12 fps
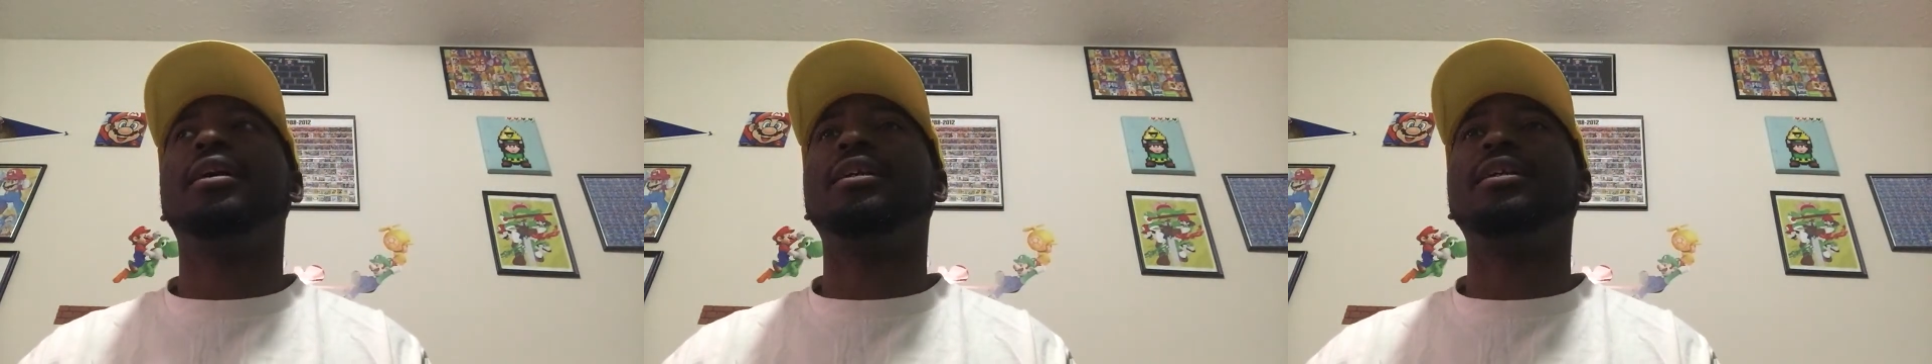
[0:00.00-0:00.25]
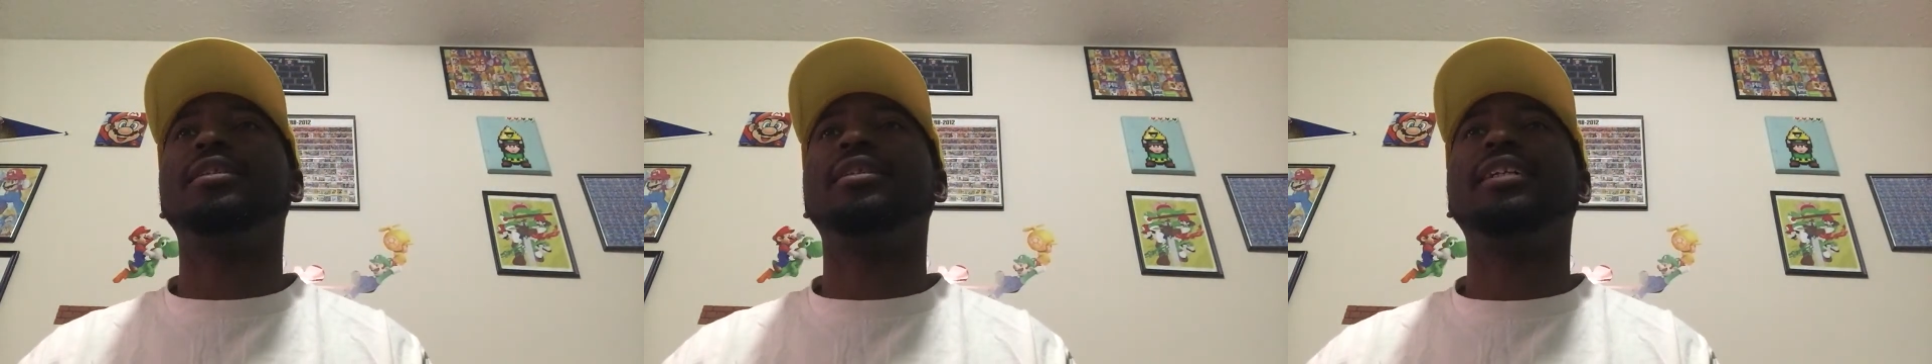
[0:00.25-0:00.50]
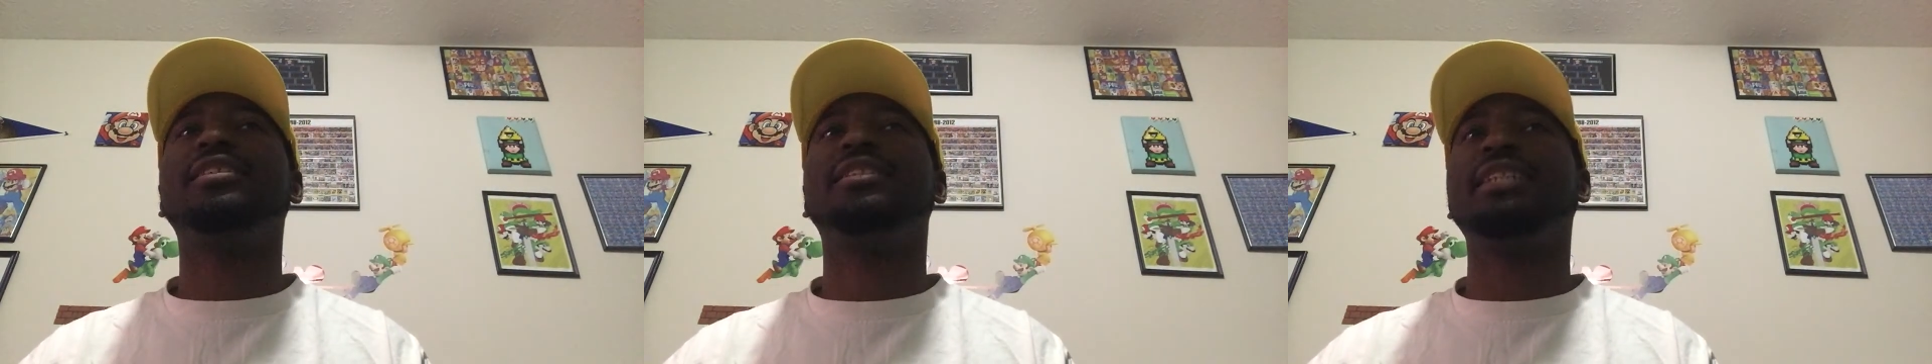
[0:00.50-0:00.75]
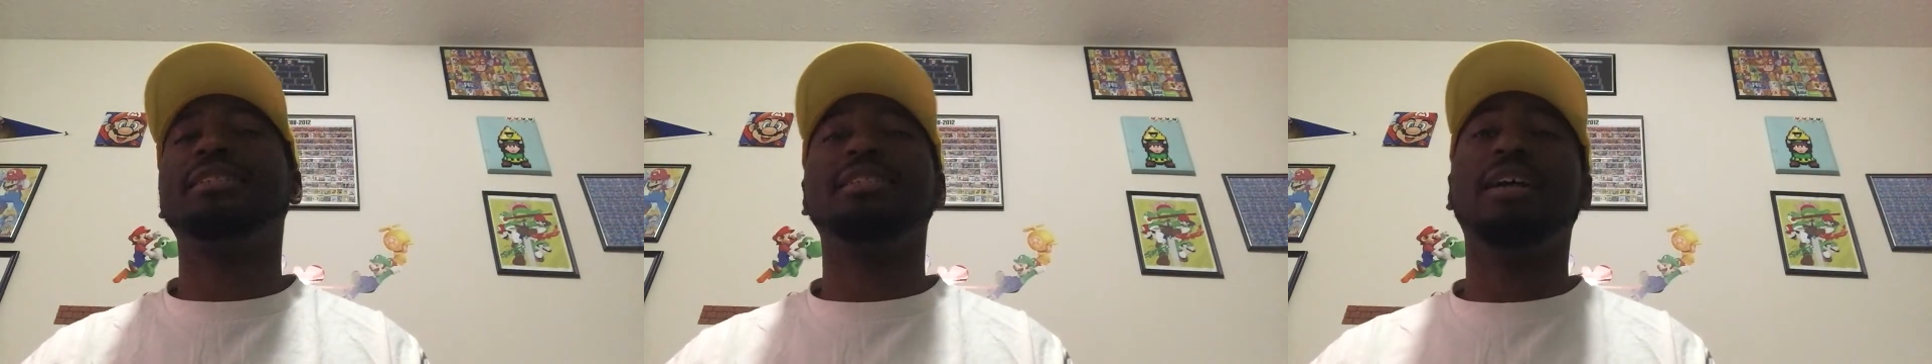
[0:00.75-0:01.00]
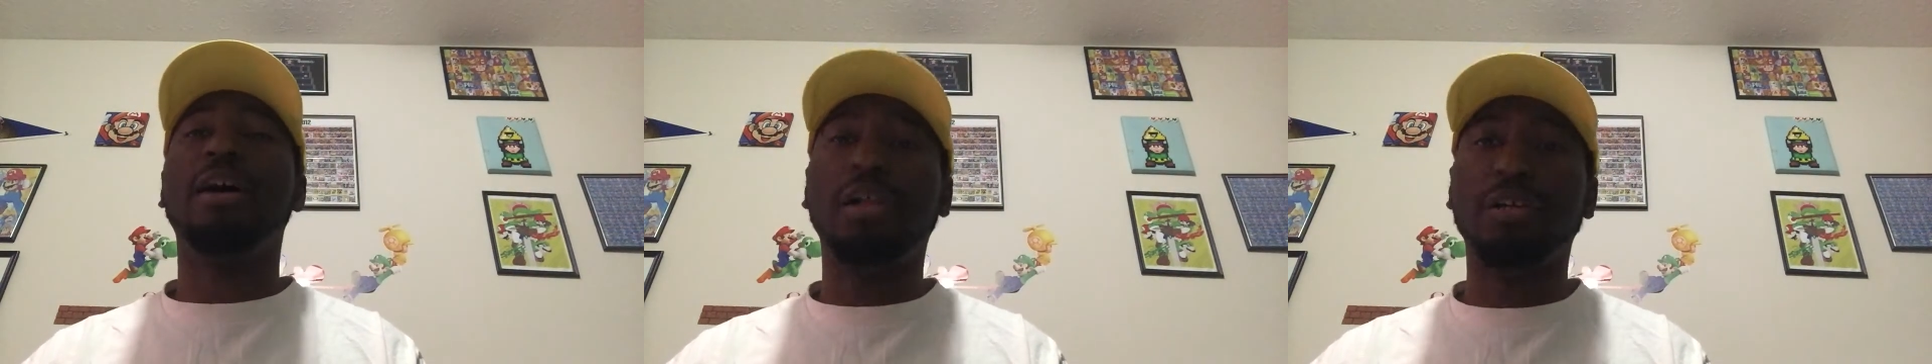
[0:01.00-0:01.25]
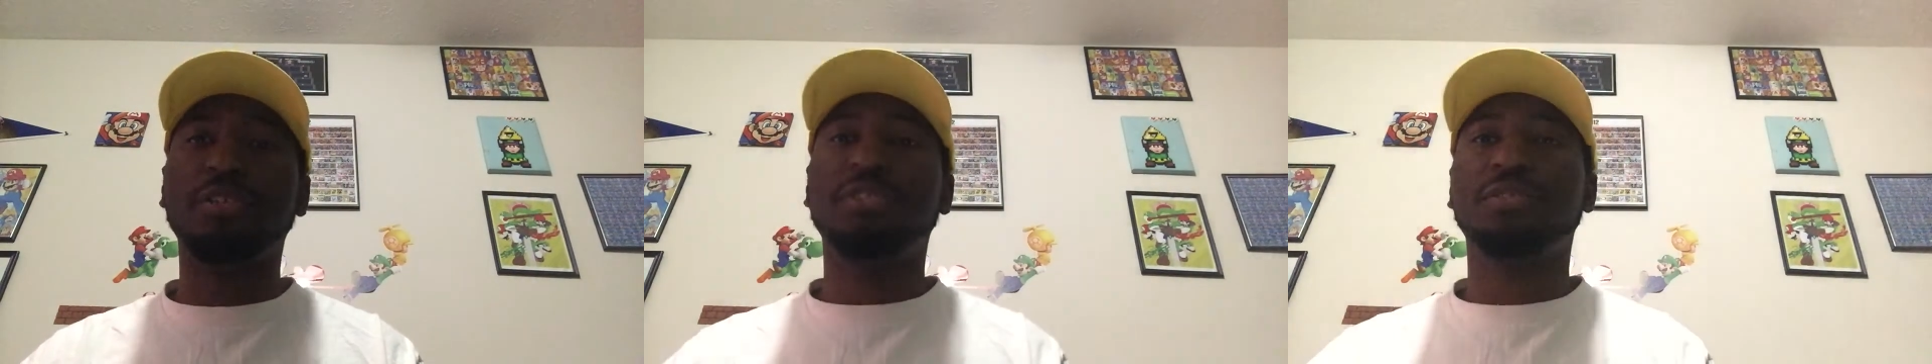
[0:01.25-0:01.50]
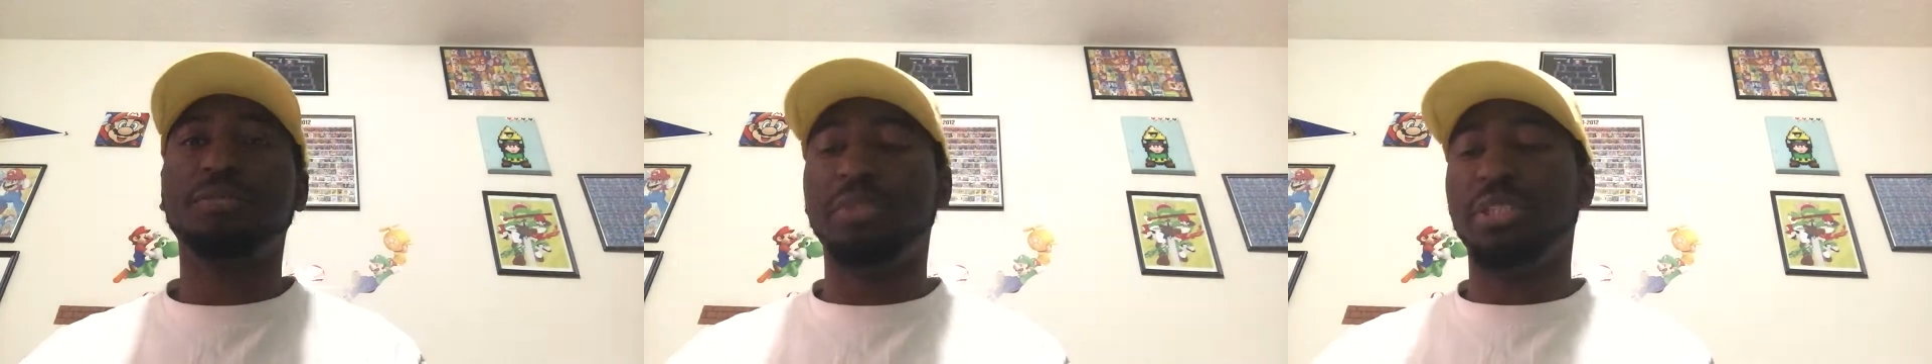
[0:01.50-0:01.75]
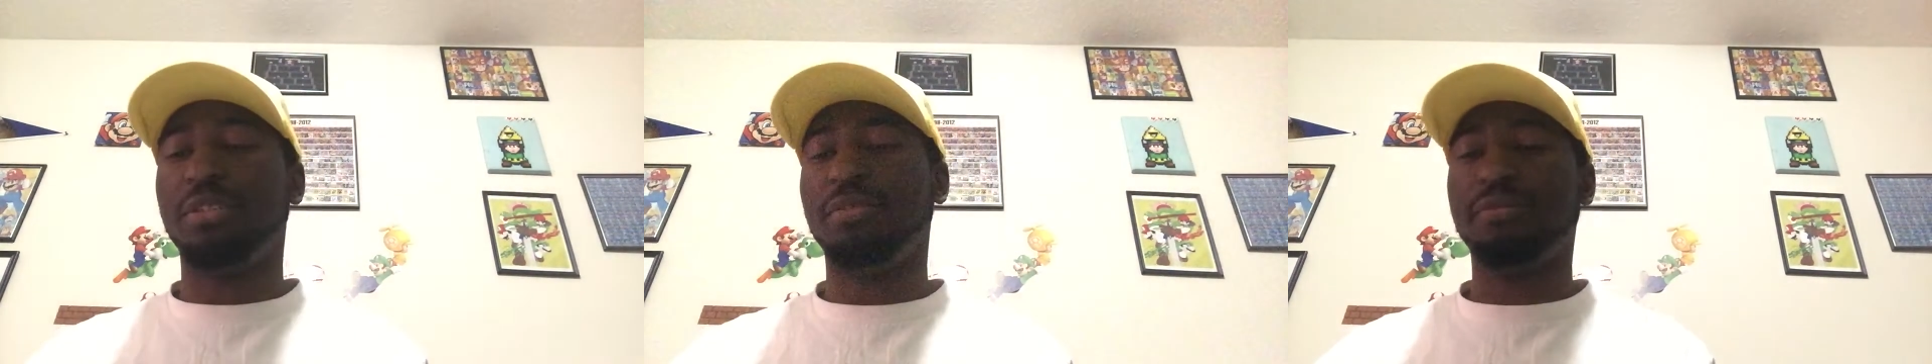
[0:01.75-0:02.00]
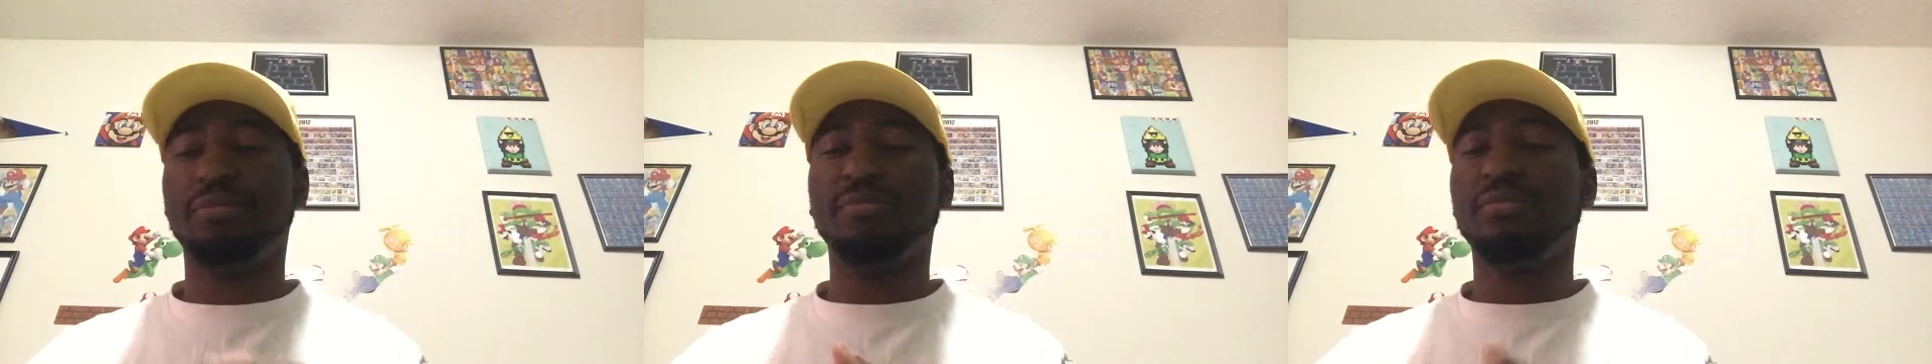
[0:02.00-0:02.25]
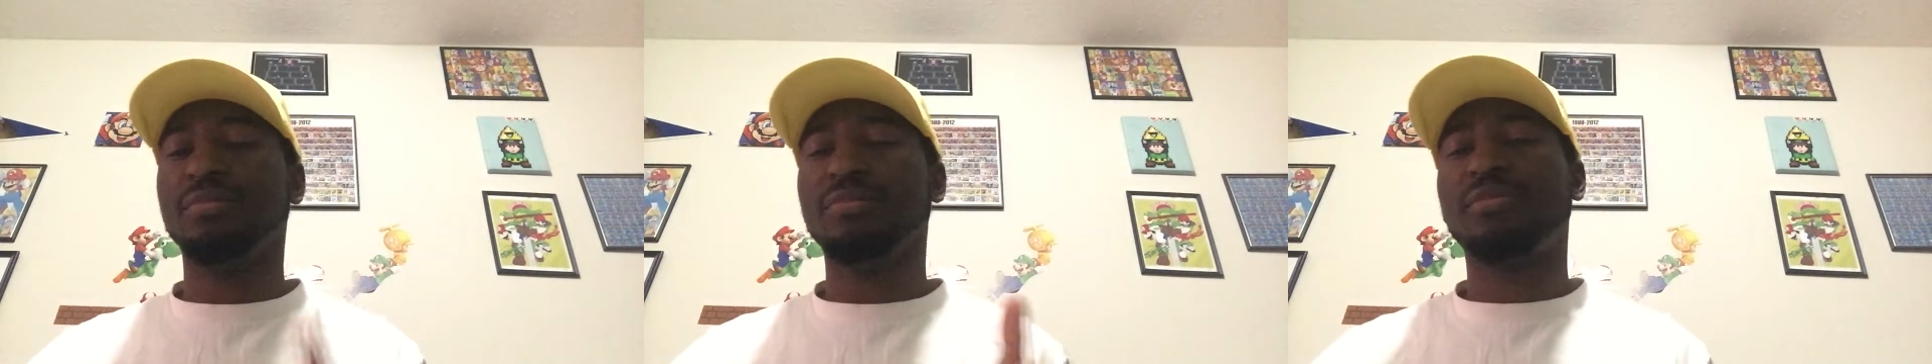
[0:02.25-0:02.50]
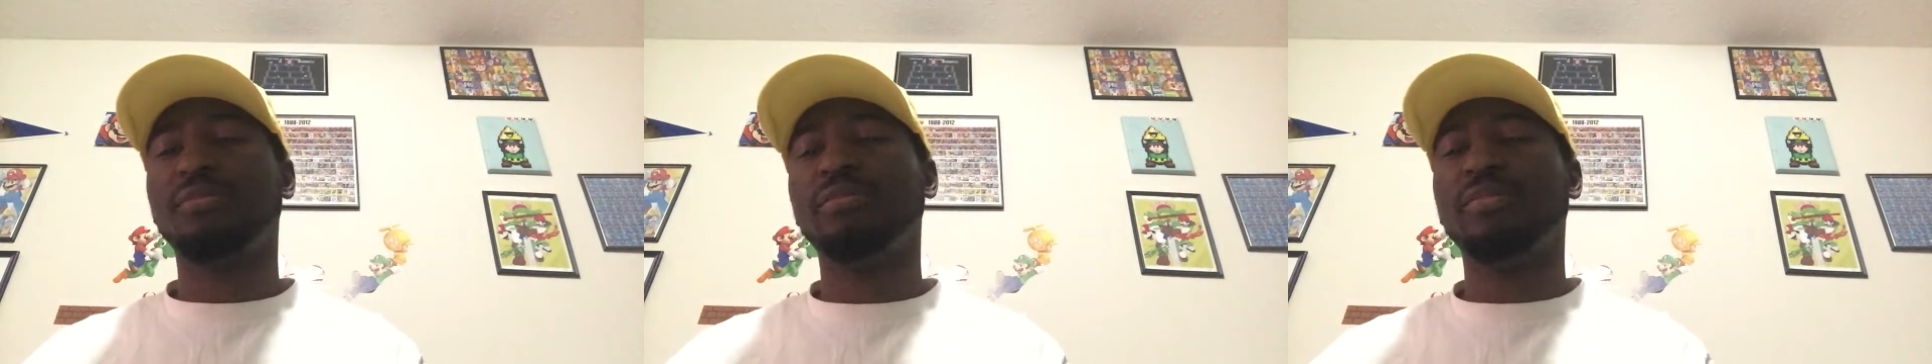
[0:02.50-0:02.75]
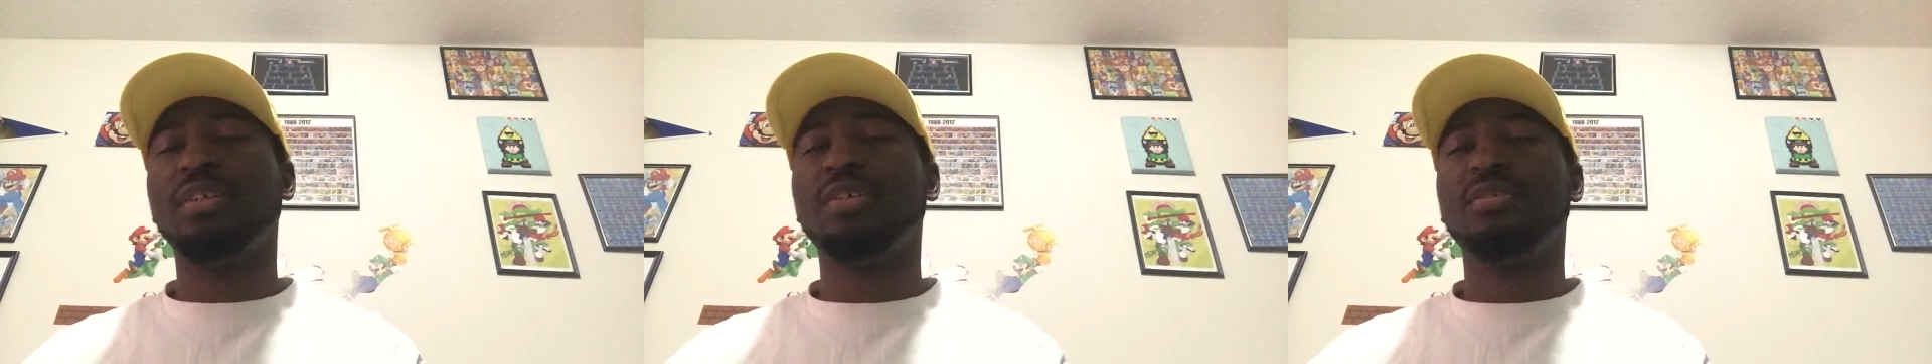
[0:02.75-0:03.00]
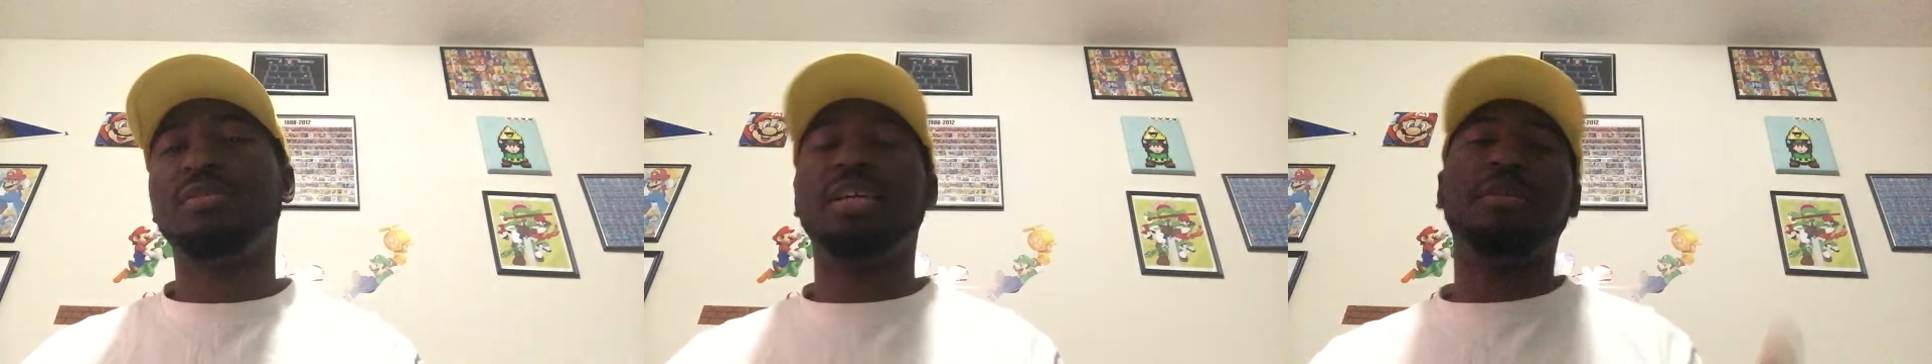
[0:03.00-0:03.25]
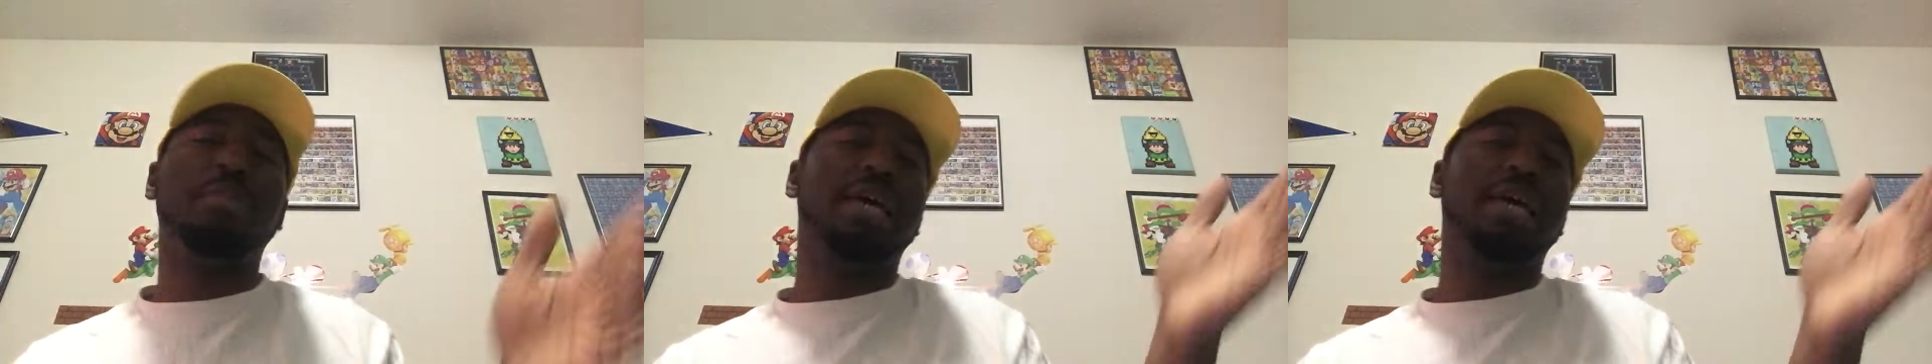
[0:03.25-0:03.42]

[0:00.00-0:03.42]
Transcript: uh, that's $60. Well, instead of